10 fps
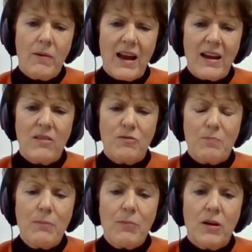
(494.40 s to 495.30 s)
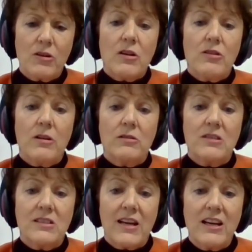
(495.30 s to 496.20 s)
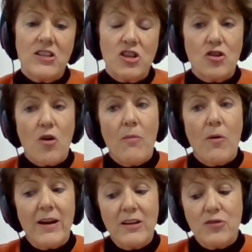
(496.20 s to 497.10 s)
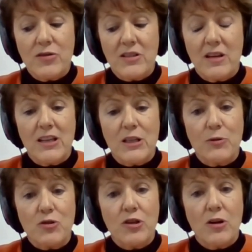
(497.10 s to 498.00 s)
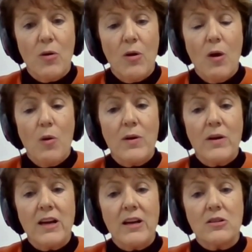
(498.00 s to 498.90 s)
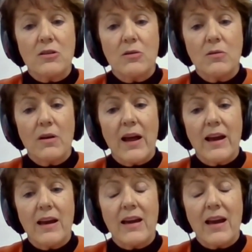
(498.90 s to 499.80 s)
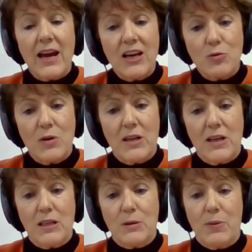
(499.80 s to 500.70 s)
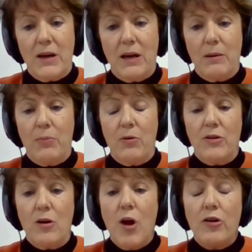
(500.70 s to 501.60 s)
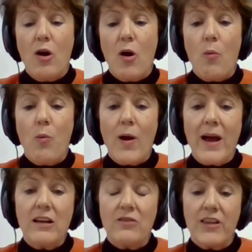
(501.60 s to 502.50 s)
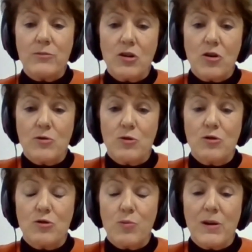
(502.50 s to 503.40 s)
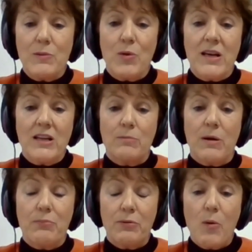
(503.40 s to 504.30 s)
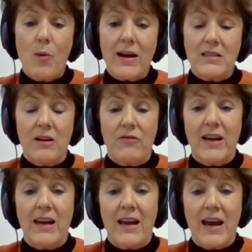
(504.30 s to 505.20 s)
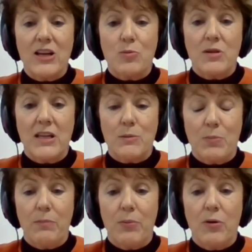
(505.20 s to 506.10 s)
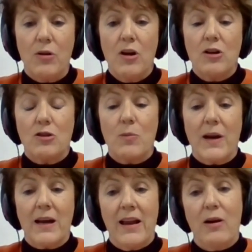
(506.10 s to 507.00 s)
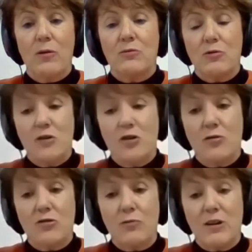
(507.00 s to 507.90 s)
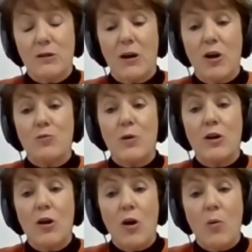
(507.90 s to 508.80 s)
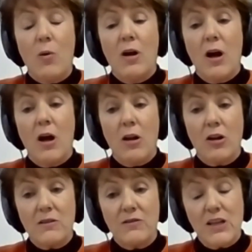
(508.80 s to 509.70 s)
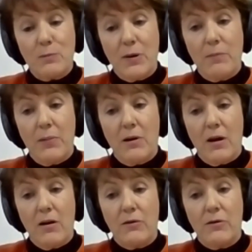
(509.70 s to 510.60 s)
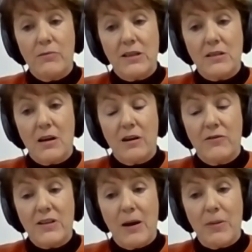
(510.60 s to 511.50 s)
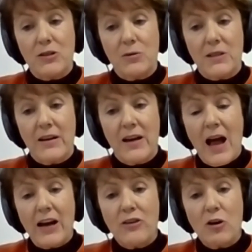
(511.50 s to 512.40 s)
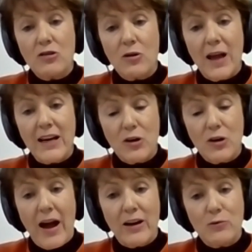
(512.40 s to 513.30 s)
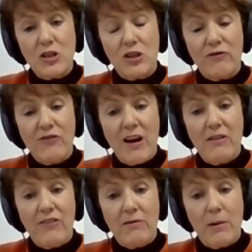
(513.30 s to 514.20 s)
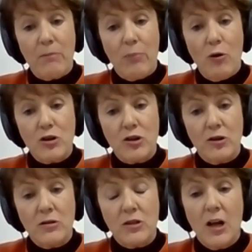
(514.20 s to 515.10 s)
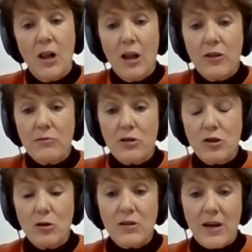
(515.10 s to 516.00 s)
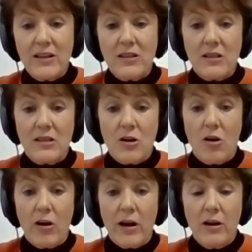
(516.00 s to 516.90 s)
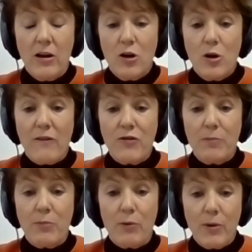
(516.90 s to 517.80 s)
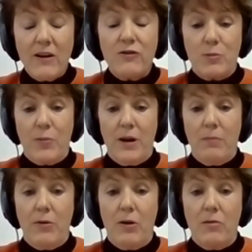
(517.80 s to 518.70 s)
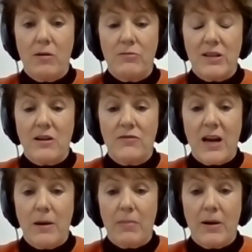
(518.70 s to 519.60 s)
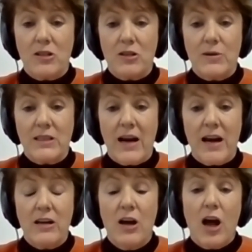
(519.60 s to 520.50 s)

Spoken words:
get people at society showing more interest in this, but we need to engage with these people, not wait for them to come to us. We need to be proactive and engage with these people so we can help to reduce the risk, because we know a lot of these people are at risk of dying by suicide. I'd also like to add, which is very, very important, there is two sides to this coin. You have the bereaved people who are at risk of dying by suicide,